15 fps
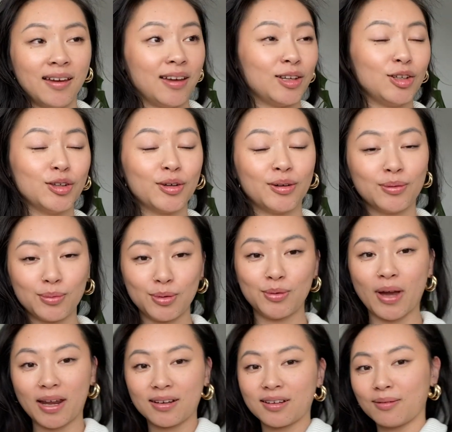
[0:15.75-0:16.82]
you know, you
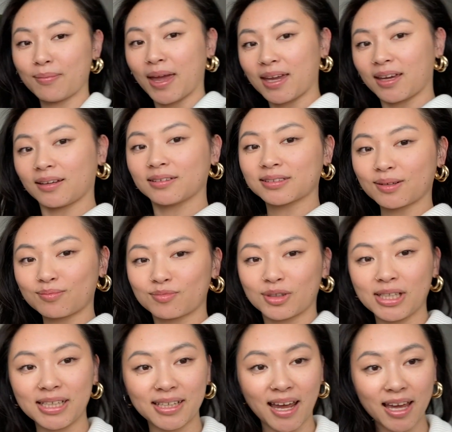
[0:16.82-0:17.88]
end up making some
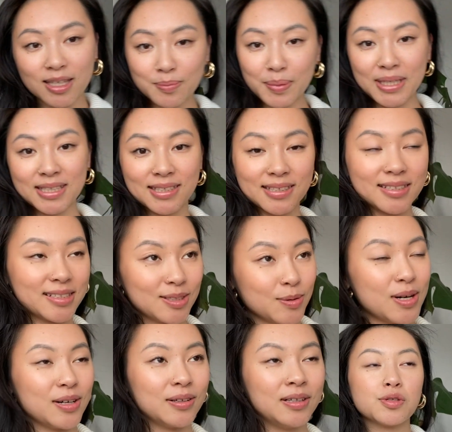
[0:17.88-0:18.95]
really nice pieces as well.